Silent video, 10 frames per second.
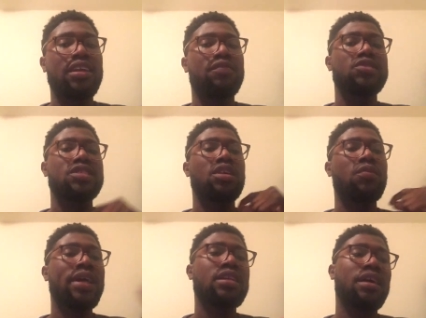If you see a
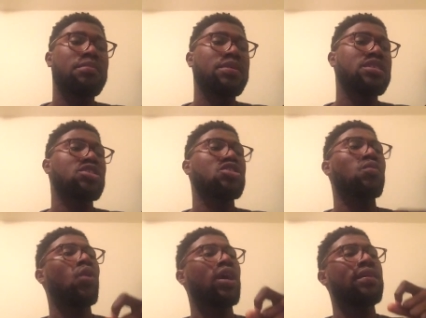red dot in
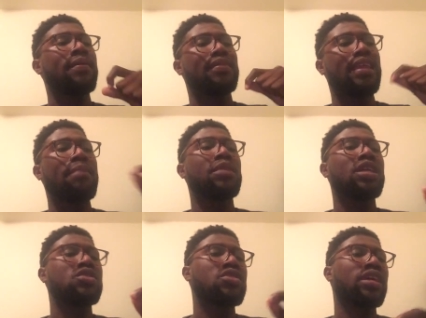position 1, then that
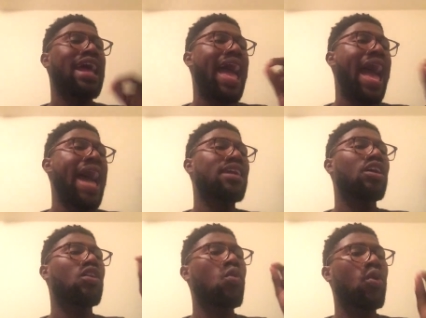means you're going to add
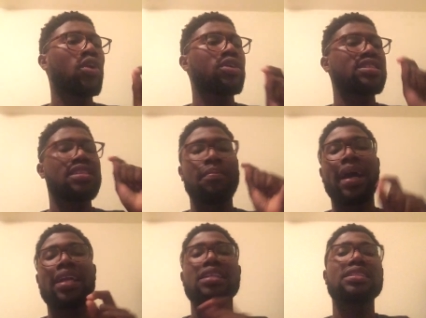a quarter to the
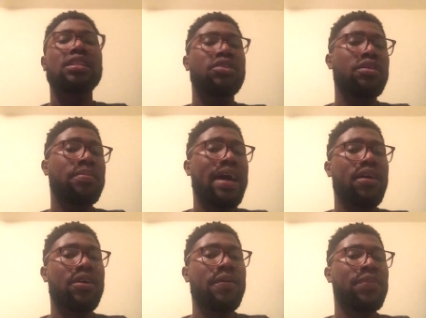minus cylinder
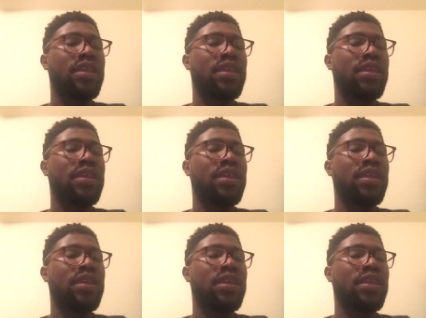power.